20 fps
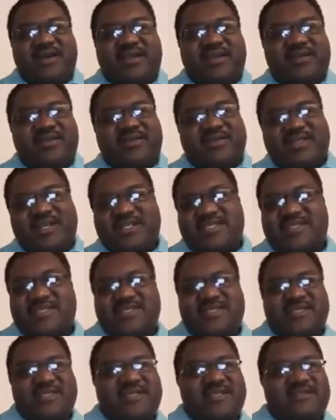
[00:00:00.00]
You know,
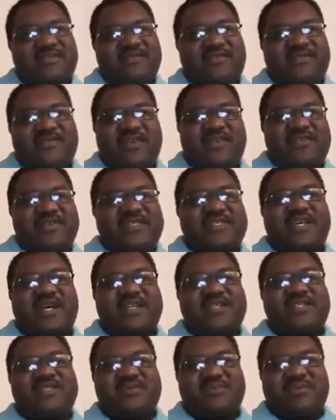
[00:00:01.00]
that's very
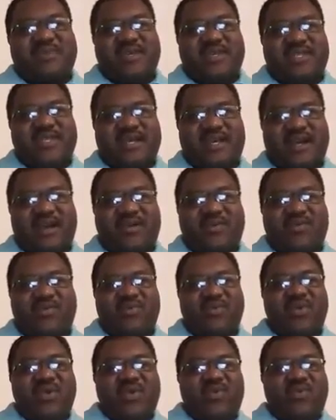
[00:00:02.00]
sad to me,
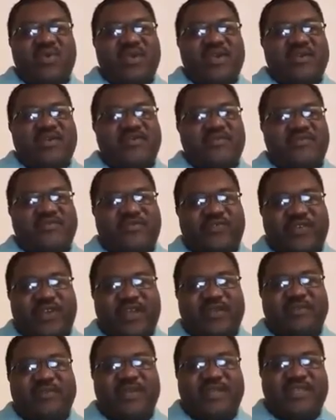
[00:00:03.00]
how we are
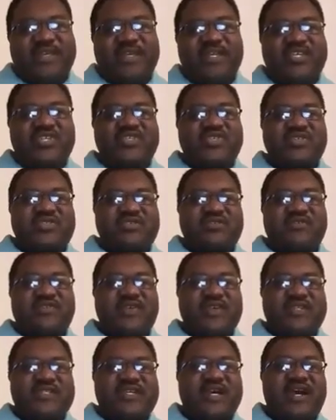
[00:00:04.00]
framing the issues of
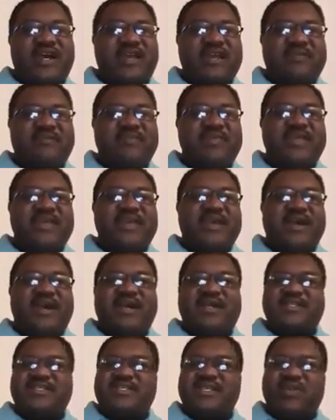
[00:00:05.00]
our time
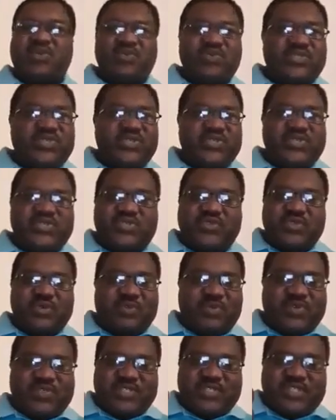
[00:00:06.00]
and solutions to
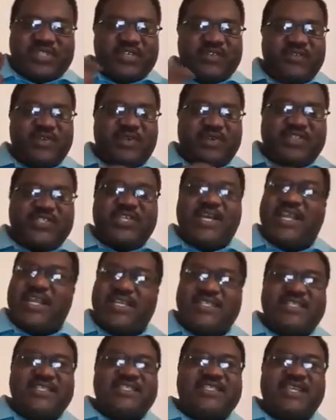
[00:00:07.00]
the most difficult
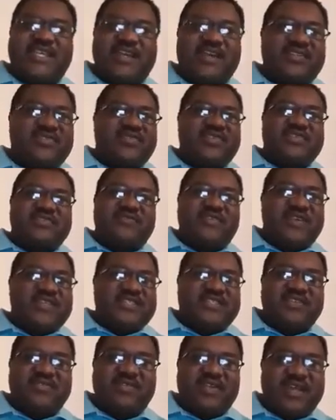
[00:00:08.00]
challenges the country is
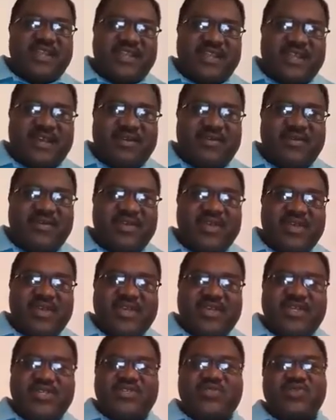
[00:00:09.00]
facing right now
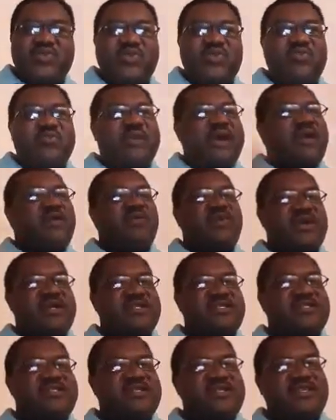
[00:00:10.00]
is to look
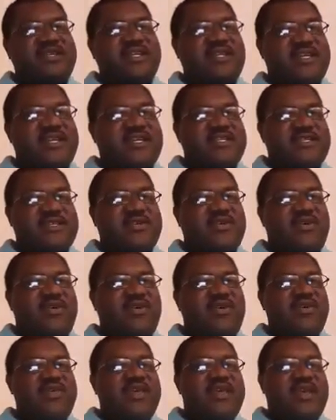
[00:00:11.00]
backwards 30 years
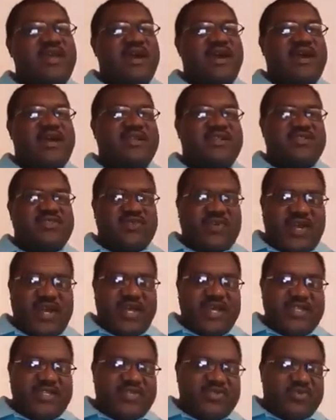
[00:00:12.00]
ago and
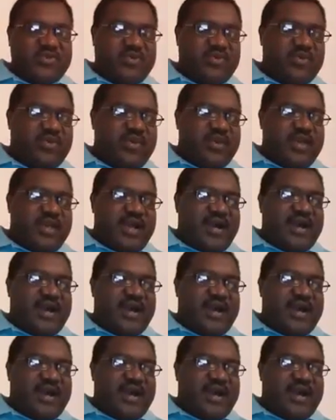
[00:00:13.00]
try to